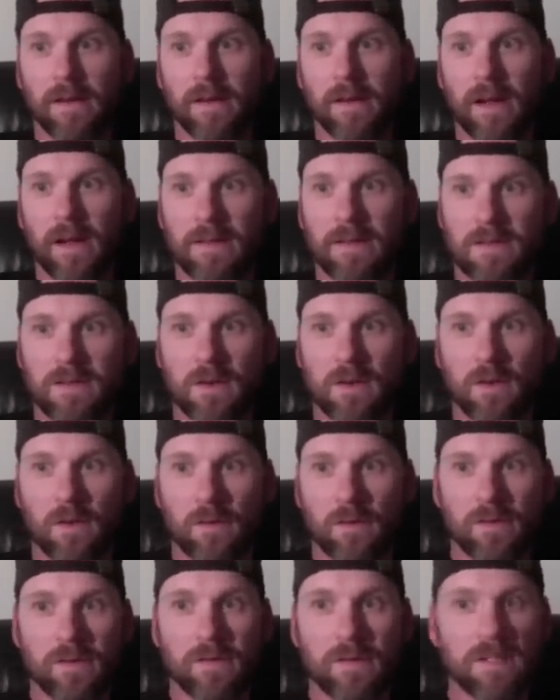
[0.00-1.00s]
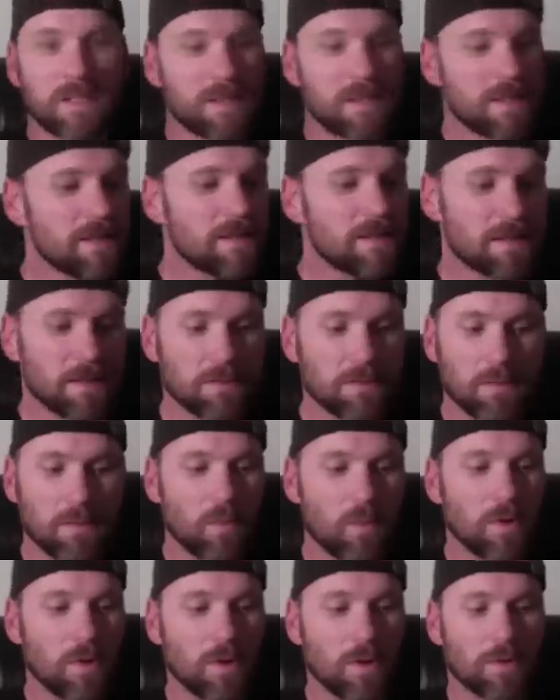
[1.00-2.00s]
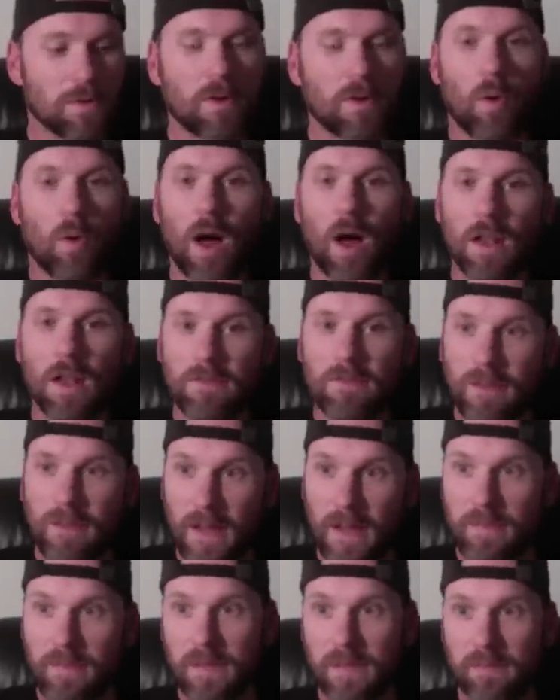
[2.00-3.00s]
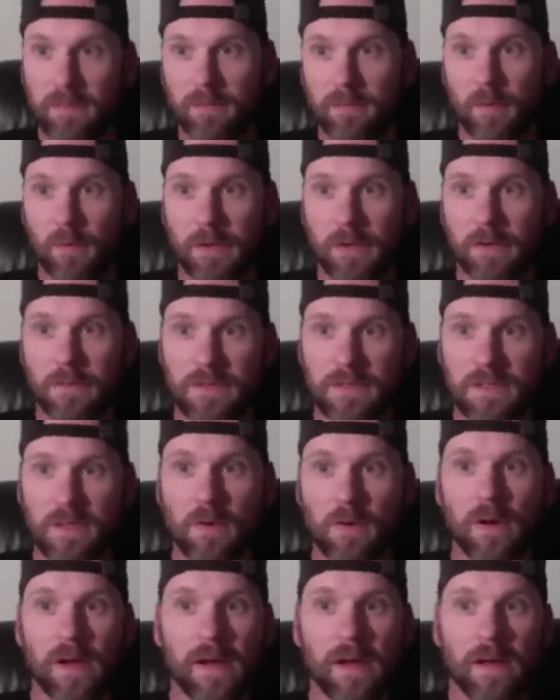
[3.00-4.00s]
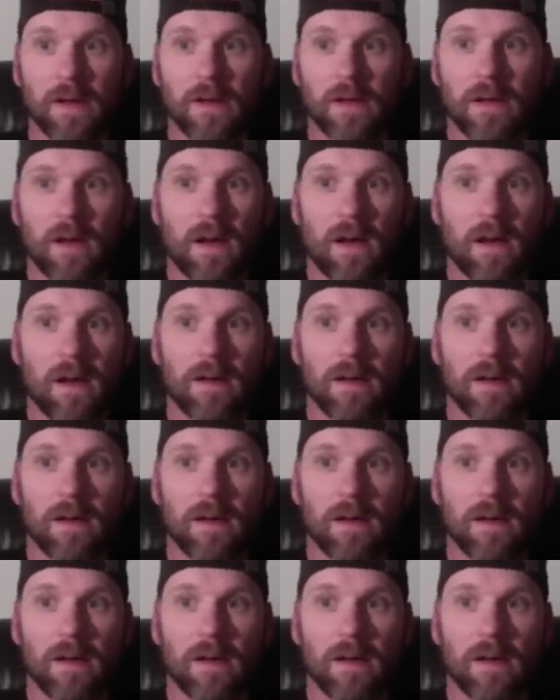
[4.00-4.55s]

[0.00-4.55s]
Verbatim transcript: And so the system will qualify people for you. So uh,